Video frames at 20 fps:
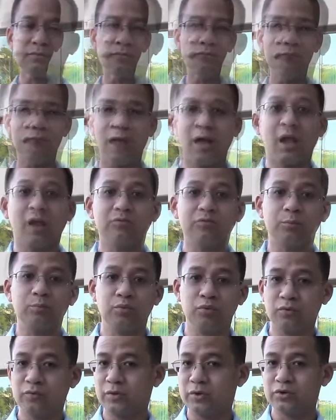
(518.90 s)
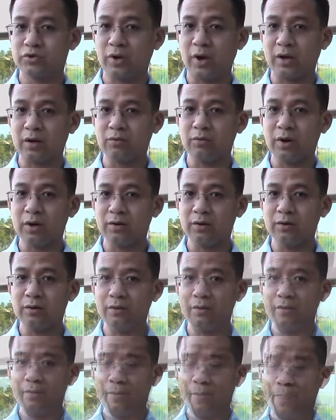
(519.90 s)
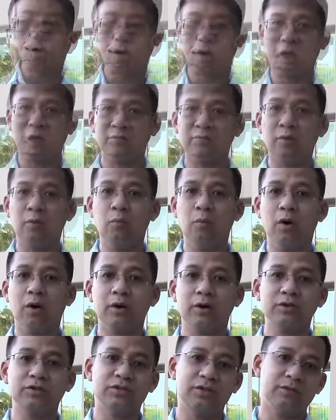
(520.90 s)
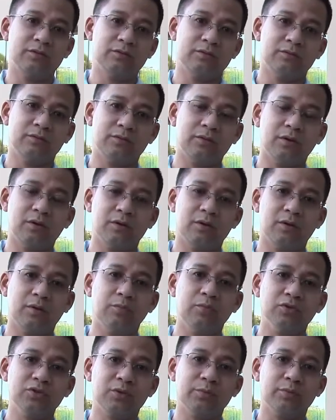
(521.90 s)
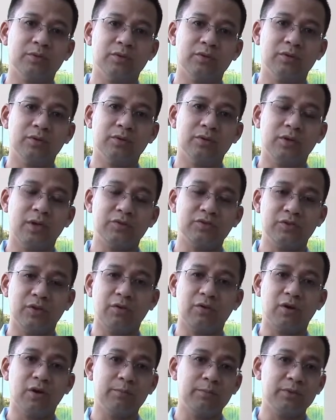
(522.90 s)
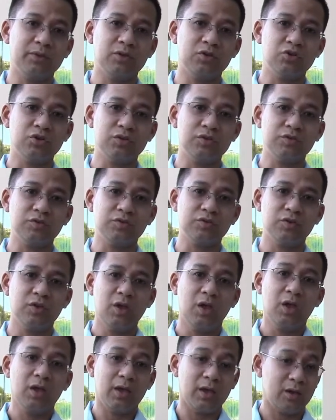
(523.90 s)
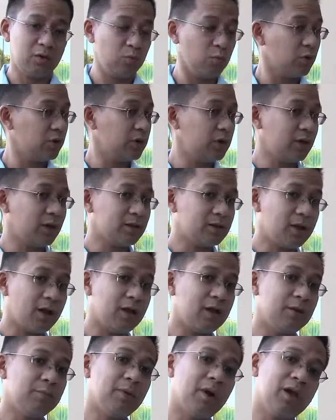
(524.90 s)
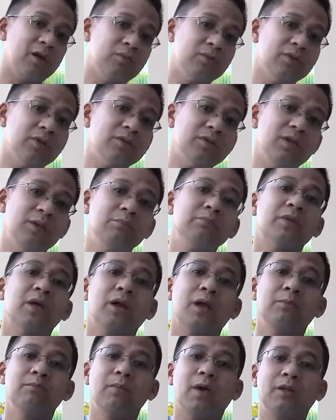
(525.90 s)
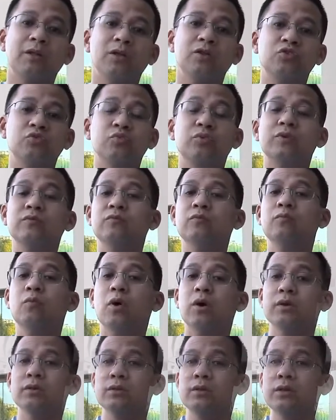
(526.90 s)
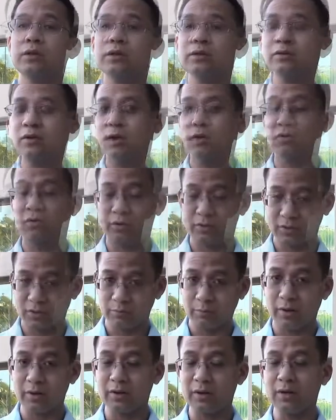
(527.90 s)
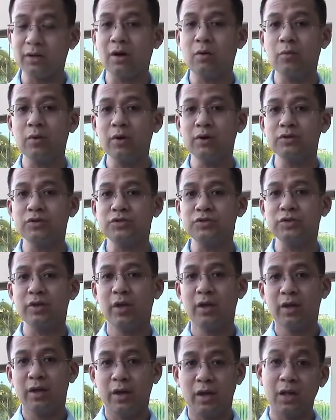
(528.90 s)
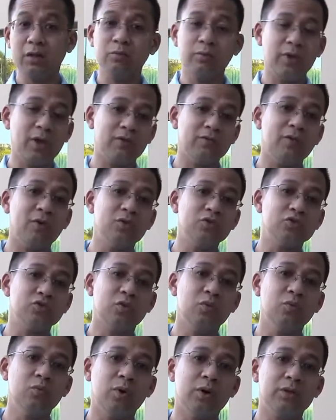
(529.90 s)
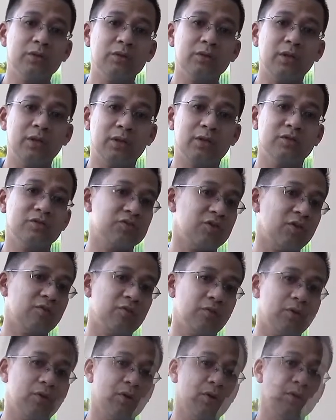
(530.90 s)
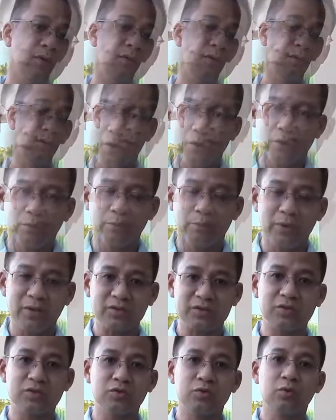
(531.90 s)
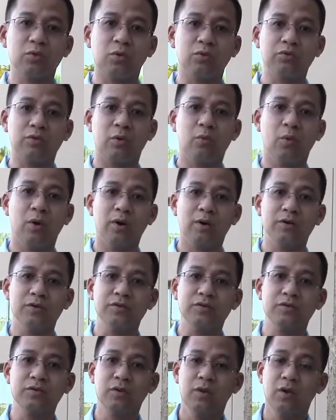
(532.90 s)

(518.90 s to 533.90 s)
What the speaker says: I have a proven track record. I have awards in multiple SEO competitions, and working at IMI with the team that I manage, we've won in content marketing awards, and we have also won in several business growth awards